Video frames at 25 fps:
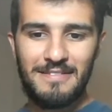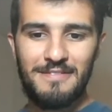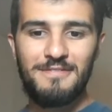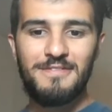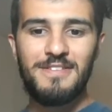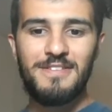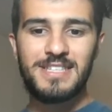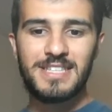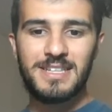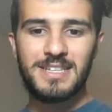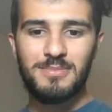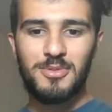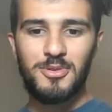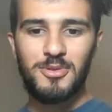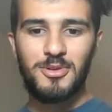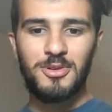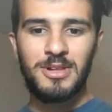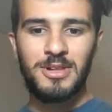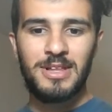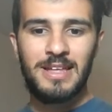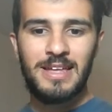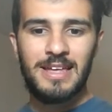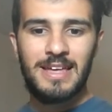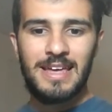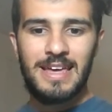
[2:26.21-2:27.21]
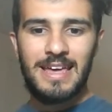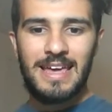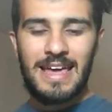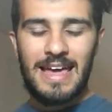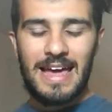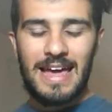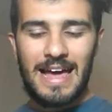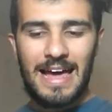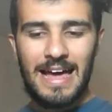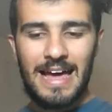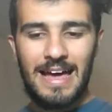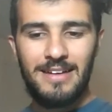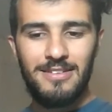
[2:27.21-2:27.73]
visible.
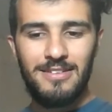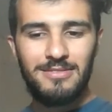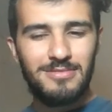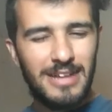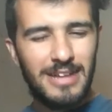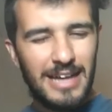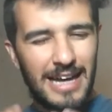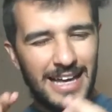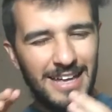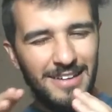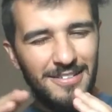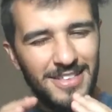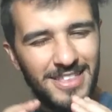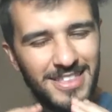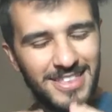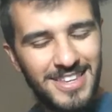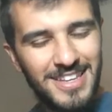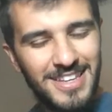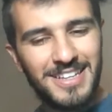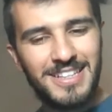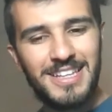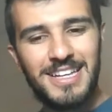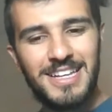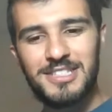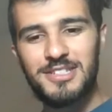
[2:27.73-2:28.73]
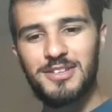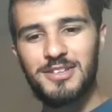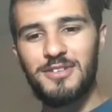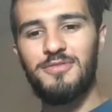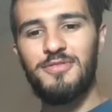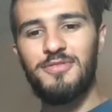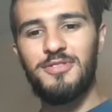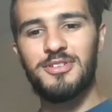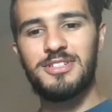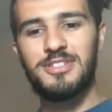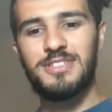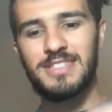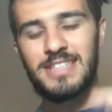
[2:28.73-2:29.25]
I think that's the
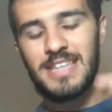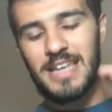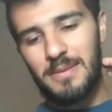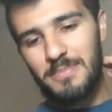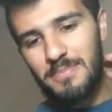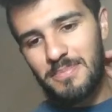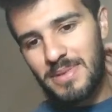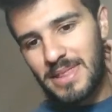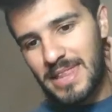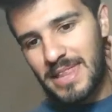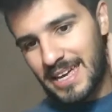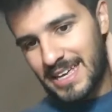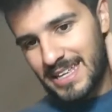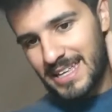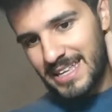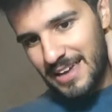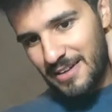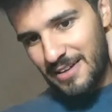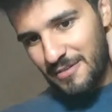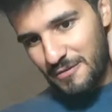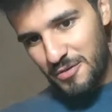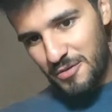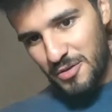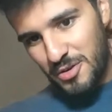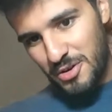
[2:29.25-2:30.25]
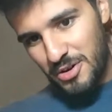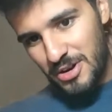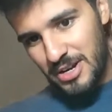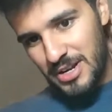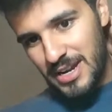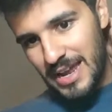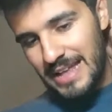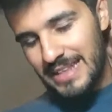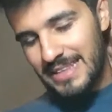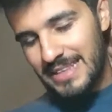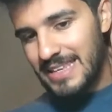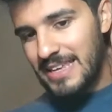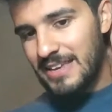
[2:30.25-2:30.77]
first step. Like if you're
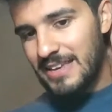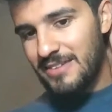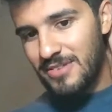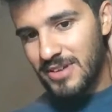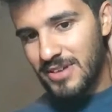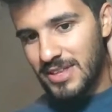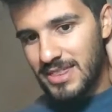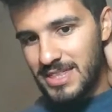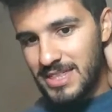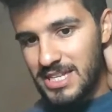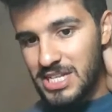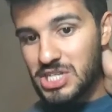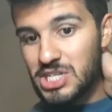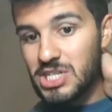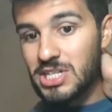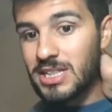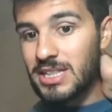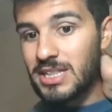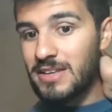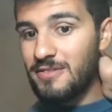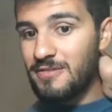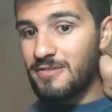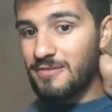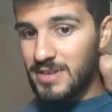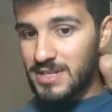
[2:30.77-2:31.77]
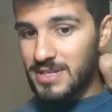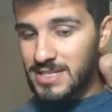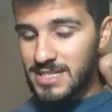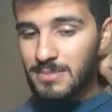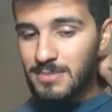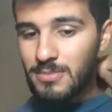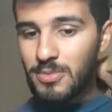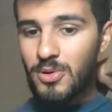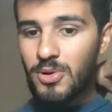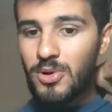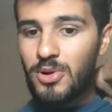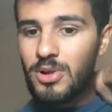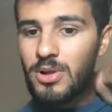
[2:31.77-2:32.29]
not even digitally
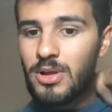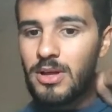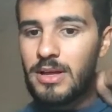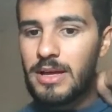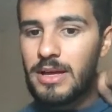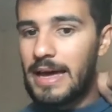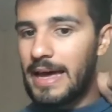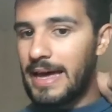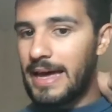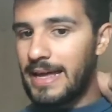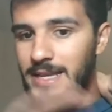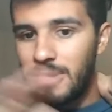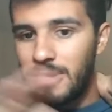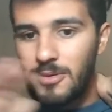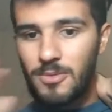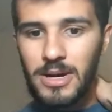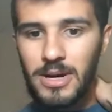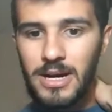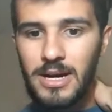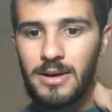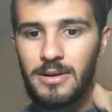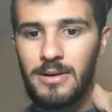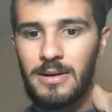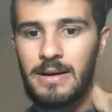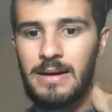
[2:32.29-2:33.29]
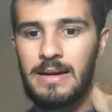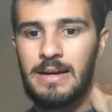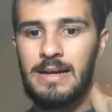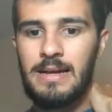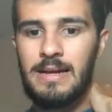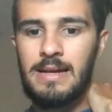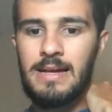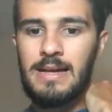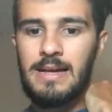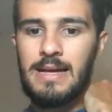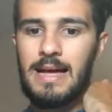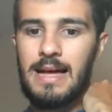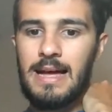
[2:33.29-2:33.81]
visible anywhere,
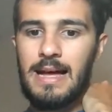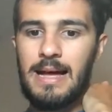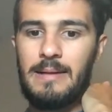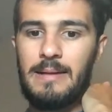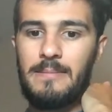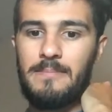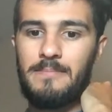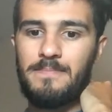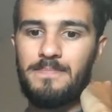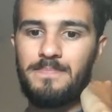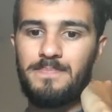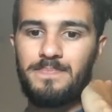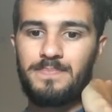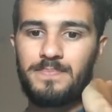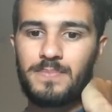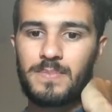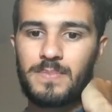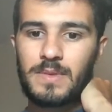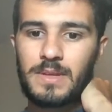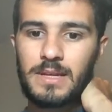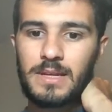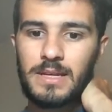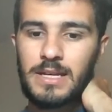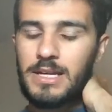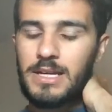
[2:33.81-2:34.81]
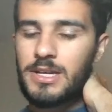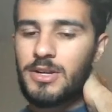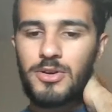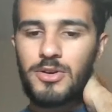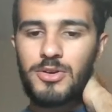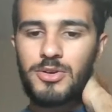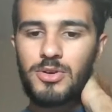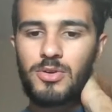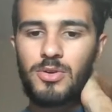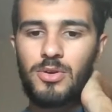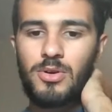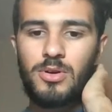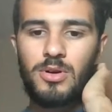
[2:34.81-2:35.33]
um,
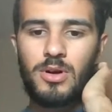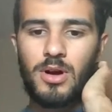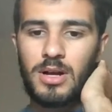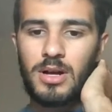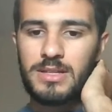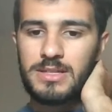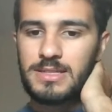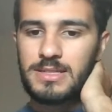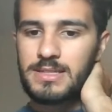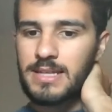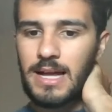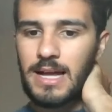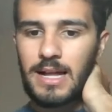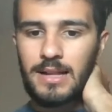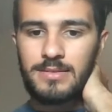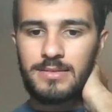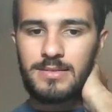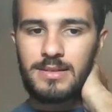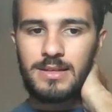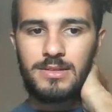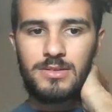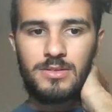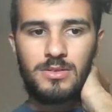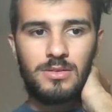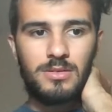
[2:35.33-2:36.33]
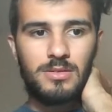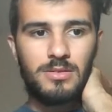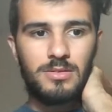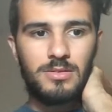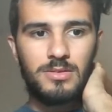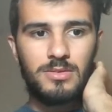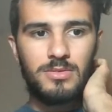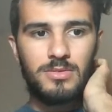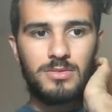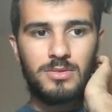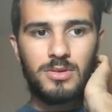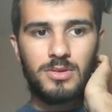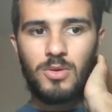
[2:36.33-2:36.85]
either you're on stealth and
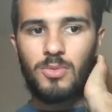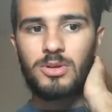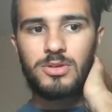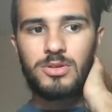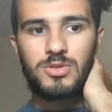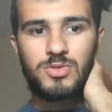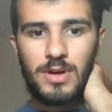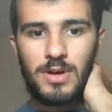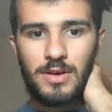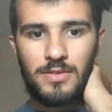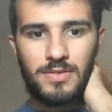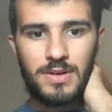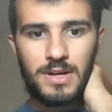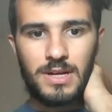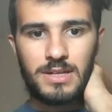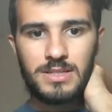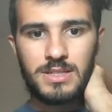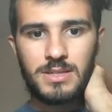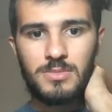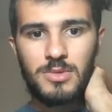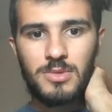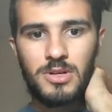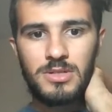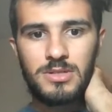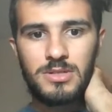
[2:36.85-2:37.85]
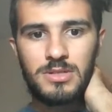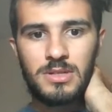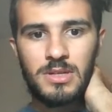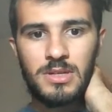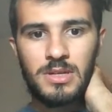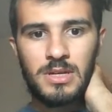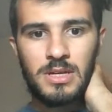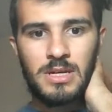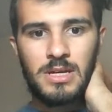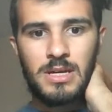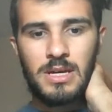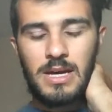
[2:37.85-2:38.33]
you don't want to have customers,